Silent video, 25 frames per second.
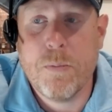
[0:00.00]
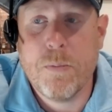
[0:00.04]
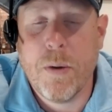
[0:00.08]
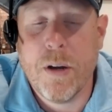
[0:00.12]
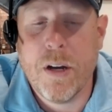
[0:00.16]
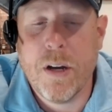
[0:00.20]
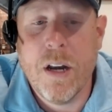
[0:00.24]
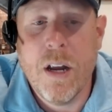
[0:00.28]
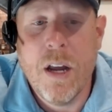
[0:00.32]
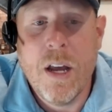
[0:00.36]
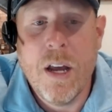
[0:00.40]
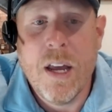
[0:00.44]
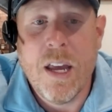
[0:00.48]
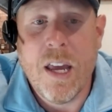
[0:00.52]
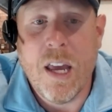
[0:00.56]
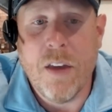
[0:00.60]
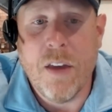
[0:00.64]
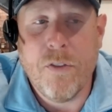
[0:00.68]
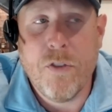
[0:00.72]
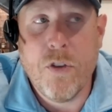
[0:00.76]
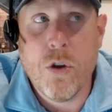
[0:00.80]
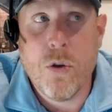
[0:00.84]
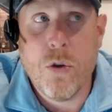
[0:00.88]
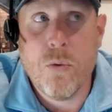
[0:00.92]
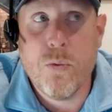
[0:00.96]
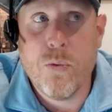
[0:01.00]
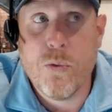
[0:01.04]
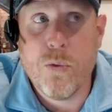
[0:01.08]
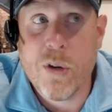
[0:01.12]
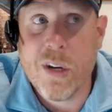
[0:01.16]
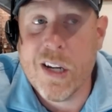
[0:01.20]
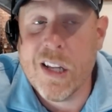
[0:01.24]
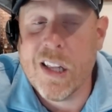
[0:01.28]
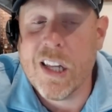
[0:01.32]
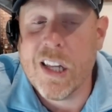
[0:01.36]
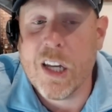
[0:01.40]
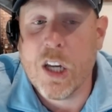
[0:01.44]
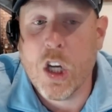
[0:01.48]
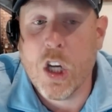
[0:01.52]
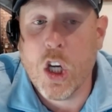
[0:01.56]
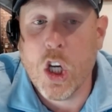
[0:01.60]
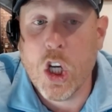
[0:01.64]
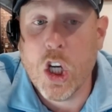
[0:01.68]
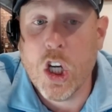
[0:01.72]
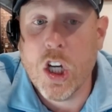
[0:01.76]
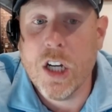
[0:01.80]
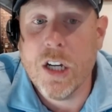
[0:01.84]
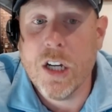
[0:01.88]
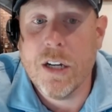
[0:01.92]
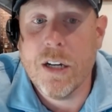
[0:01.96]
but if you're really
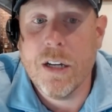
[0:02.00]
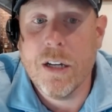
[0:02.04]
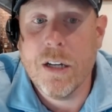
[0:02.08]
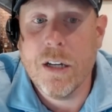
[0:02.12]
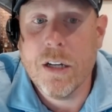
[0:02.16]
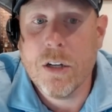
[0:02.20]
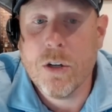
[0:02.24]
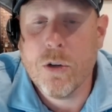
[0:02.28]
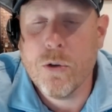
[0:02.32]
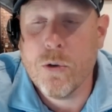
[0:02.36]
good,